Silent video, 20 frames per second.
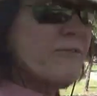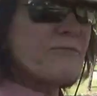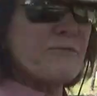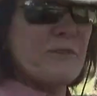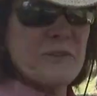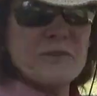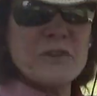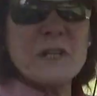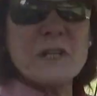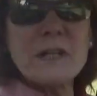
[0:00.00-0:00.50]

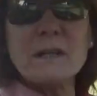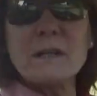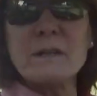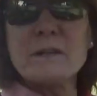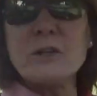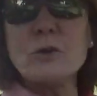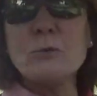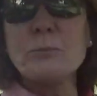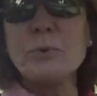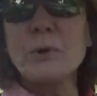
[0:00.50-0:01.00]
50
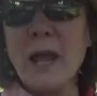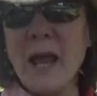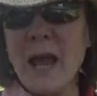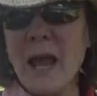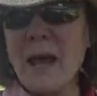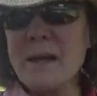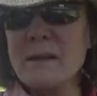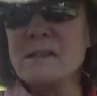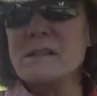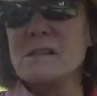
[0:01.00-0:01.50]
new
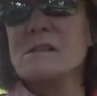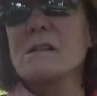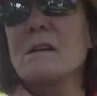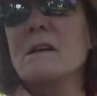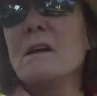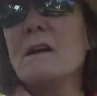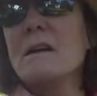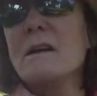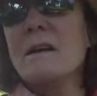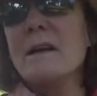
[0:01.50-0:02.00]
plants
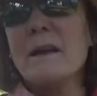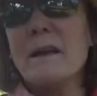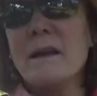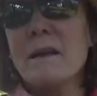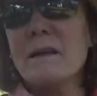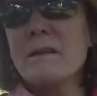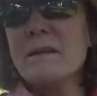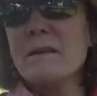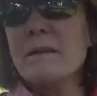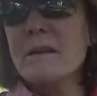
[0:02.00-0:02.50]

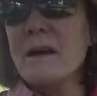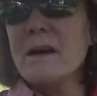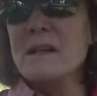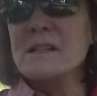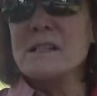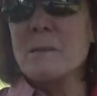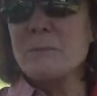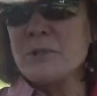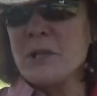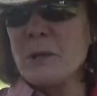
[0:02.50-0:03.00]
in
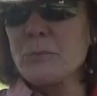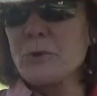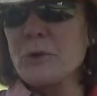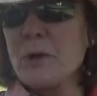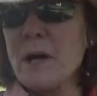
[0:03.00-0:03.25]
September,